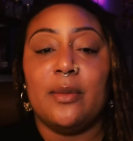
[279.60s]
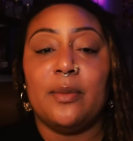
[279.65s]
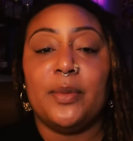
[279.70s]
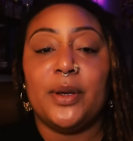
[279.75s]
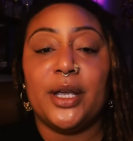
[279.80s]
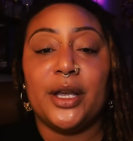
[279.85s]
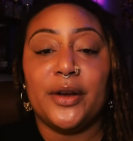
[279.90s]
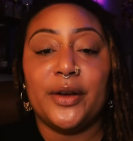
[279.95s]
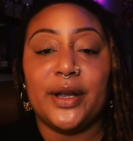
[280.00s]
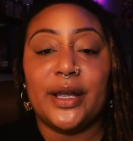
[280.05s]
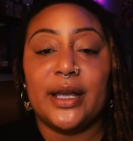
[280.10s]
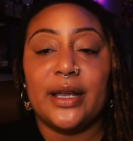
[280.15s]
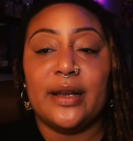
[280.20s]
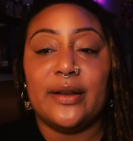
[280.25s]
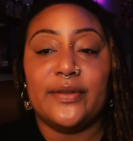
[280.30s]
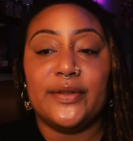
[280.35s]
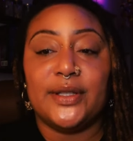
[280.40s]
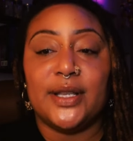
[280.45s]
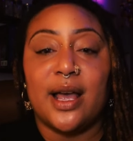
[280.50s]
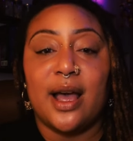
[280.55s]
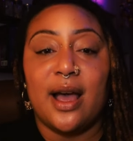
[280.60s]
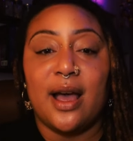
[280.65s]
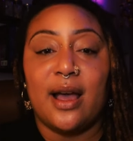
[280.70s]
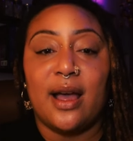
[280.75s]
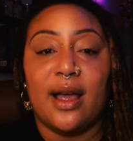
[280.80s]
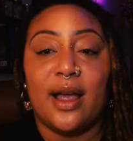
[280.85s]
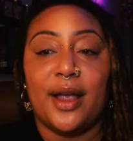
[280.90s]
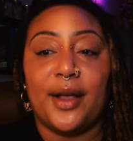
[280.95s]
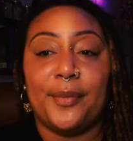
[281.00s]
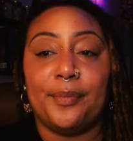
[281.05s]
period of
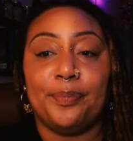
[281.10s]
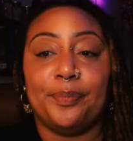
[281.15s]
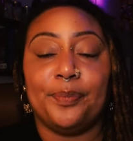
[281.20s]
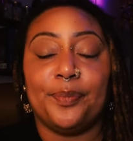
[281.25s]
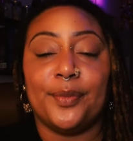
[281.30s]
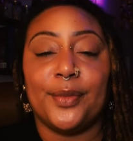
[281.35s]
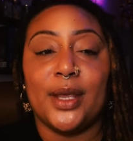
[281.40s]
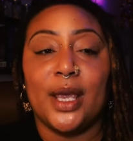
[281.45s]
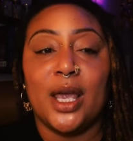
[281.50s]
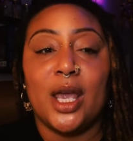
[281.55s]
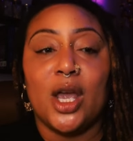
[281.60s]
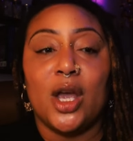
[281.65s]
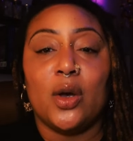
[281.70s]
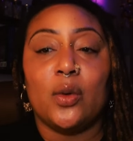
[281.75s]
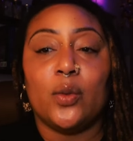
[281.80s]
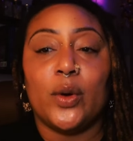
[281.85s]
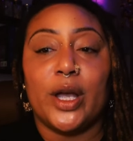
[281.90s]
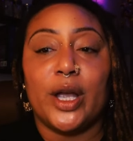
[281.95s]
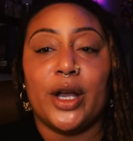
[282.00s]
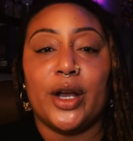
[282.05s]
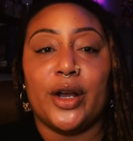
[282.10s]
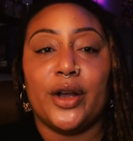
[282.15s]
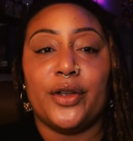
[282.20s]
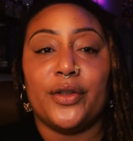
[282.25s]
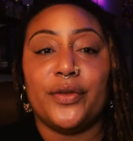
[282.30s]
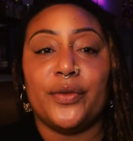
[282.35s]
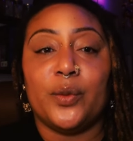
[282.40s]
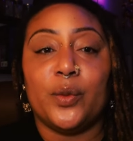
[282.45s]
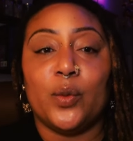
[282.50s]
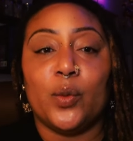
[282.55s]
time
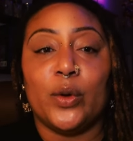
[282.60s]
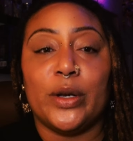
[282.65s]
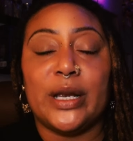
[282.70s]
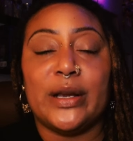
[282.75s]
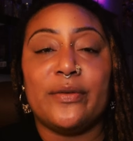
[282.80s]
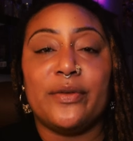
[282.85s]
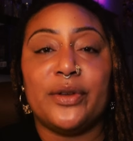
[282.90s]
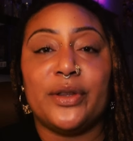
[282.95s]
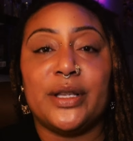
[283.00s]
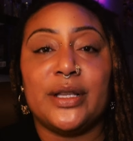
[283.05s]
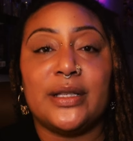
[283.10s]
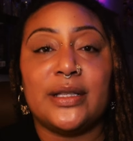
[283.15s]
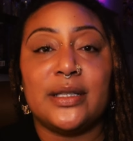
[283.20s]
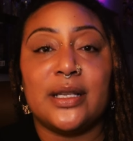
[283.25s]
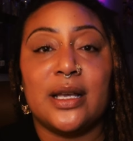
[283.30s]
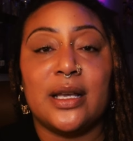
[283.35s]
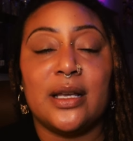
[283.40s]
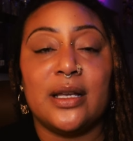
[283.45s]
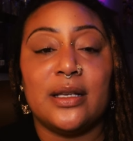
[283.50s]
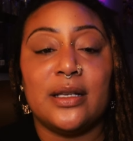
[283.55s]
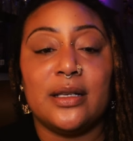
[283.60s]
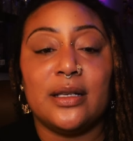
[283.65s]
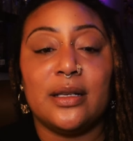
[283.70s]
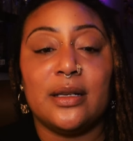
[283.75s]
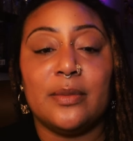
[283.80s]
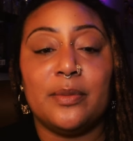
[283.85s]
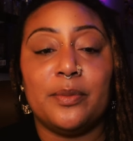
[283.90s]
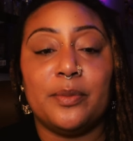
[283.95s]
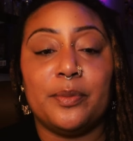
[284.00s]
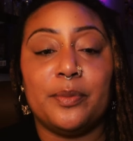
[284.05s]
where whatever this
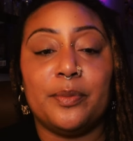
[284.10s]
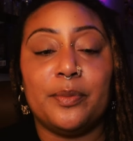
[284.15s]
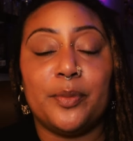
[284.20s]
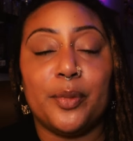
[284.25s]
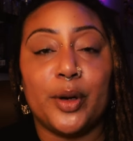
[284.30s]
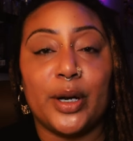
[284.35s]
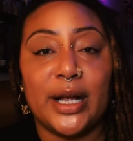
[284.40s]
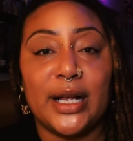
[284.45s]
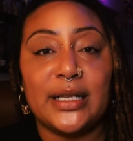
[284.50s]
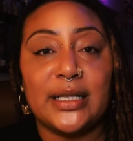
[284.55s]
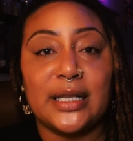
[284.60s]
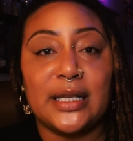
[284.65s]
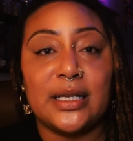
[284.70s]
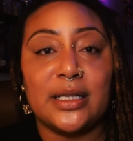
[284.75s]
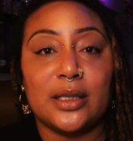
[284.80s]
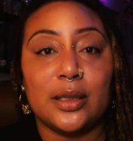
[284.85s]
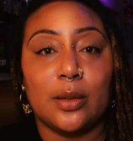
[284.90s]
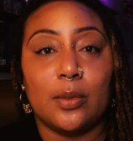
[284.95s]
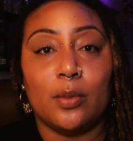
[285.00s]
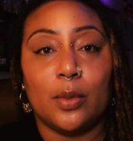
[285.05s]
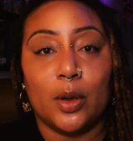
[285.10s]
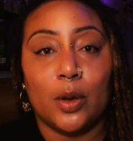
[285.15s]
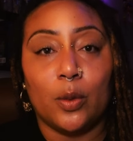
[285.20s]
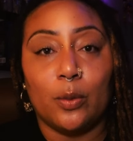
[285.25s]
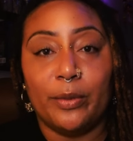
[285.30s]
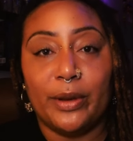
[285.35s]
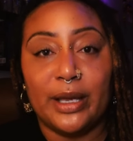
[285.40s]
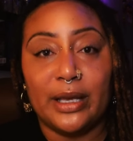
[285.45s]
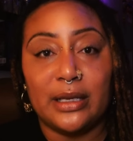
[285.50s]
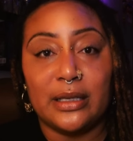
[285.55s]
present
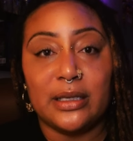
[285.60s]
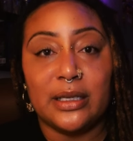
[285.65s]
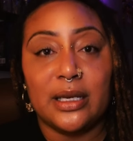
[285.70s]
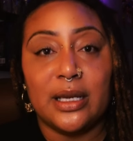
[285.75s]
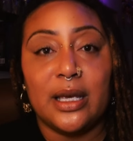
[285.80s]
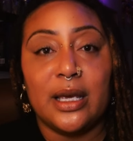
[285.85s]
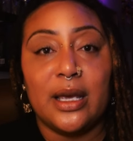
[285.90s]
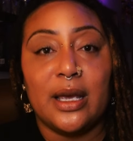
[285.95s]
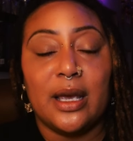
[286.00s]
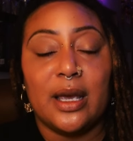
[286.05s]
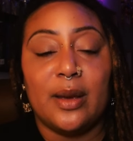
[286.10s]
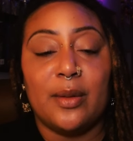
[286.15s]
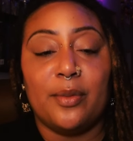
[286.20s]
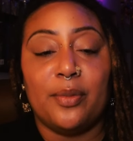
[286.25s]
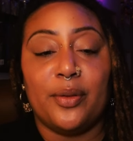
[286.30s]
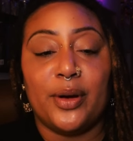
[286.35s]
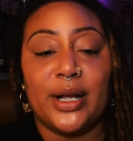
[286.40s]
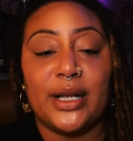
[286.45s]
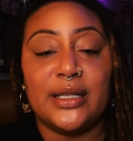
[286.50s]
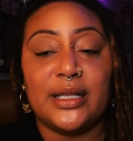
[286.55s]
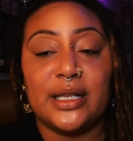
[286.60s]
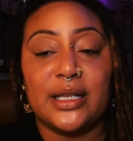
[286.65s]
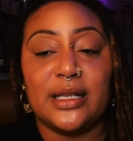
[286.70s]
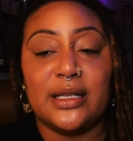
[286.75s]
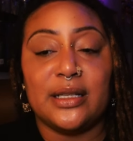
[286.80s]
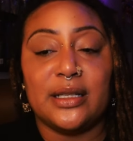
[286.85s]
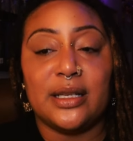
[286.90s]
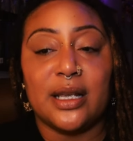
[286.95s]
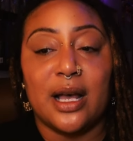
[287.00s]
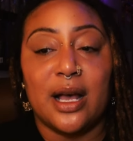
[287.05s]
moment and
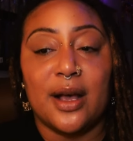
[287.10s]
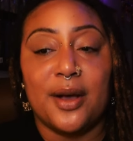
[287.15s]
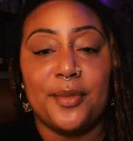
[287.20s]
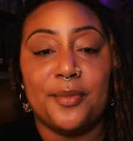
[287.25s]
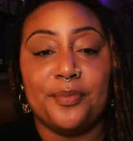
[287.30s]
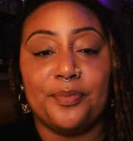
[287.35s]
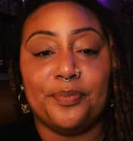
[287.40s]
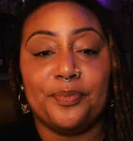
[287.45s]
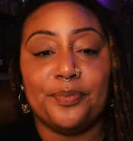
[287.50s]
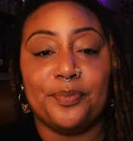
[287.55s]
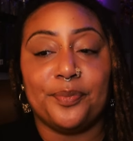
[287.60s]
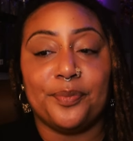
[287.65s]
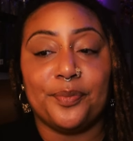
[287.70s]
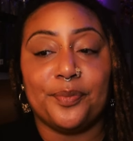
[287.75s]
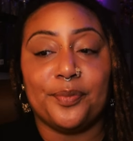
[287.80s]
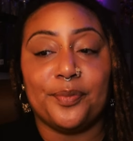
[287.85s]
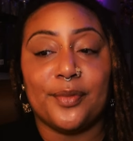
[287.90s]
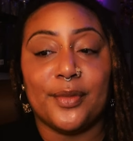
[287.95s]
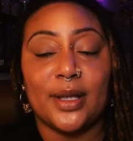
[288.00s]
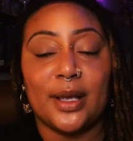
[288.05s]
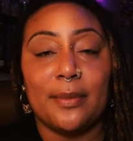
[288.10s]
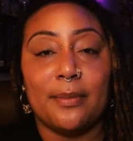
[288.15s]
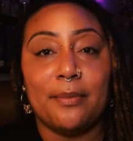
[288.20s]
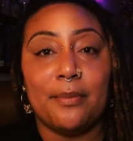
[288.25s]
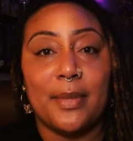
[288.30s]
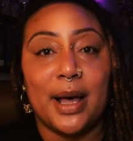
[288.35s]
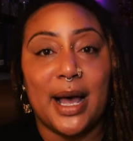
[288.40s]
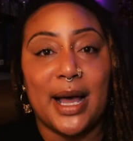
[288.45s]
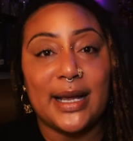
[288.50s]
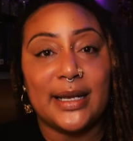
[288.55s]
present
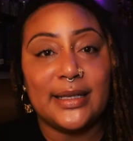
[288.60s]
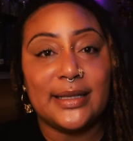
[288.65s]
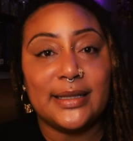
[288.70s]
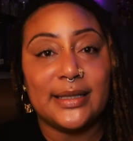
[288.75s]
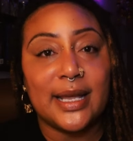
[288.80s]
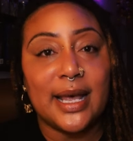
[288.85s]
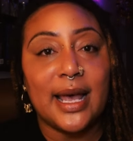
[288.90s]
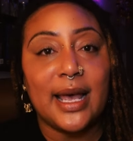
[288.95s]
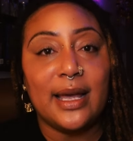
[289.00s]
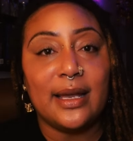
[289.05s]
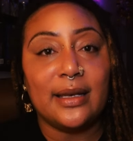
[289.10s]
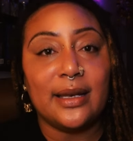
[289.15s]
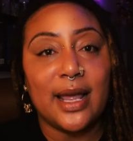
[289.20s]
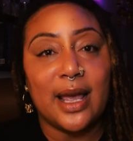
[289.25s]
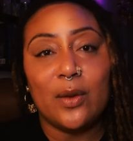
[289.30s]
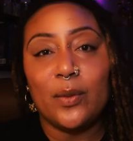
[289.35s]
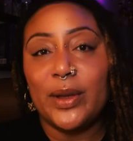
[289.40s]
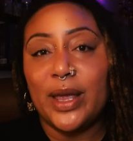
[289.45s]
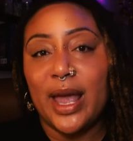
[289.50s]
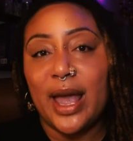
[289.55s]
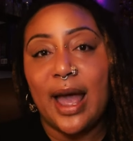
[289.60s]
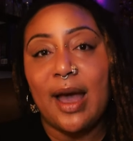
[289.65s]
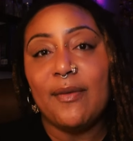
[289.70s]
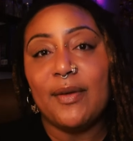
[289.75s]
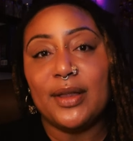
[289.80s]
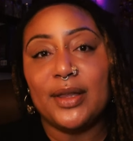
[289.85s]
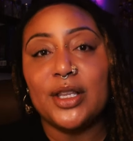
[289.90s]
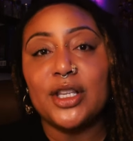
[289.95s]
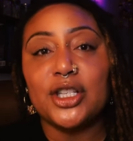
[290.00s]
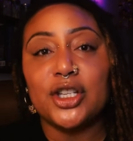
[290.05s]
mindset that we have
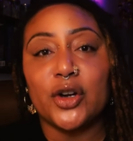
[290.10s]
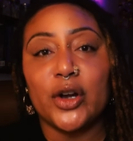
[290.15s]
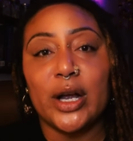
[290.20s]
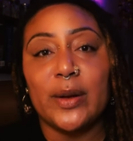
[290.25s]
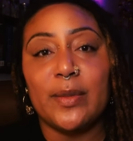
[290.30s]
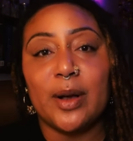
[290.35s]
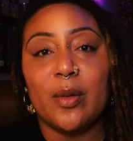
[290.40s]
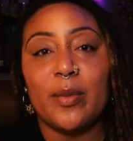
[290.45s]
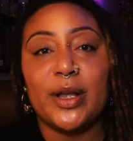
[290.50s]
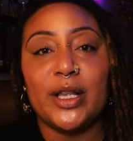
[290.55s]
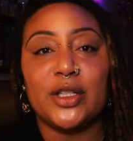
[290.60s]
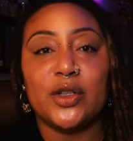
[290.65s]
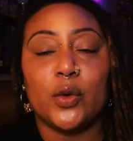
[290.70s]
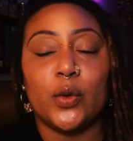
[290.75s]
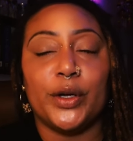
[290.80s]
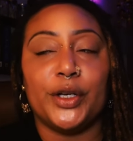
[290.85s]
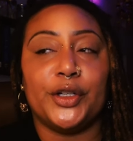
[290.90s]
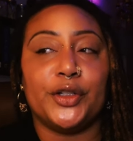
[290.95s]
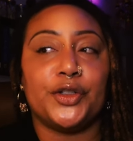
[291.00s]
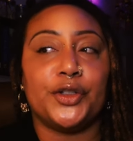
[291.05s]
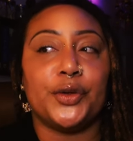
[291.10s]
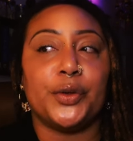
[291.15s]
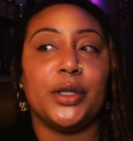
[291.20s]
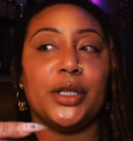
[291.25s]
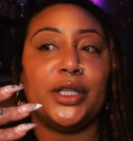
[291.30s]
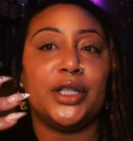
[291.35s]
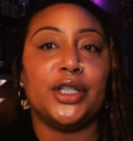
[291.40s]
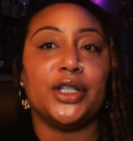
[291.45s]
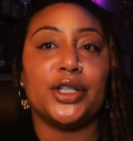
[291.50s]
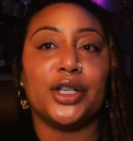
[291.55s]
at this current moment is going to
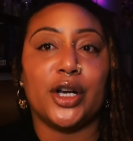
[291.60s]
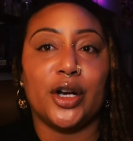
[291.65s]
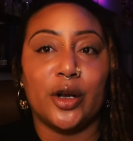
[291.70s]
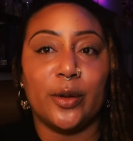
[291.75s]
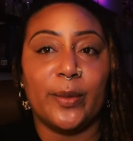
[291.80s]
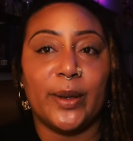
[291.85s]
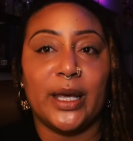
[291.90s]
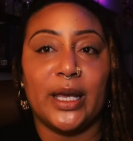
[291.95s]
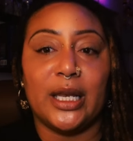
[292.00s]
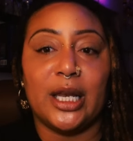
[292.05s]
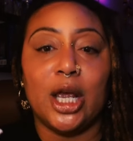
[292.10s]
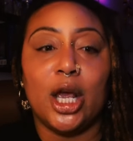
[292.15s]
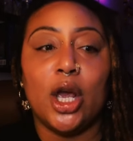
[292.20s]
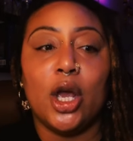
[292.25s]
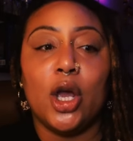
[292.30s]
truly determine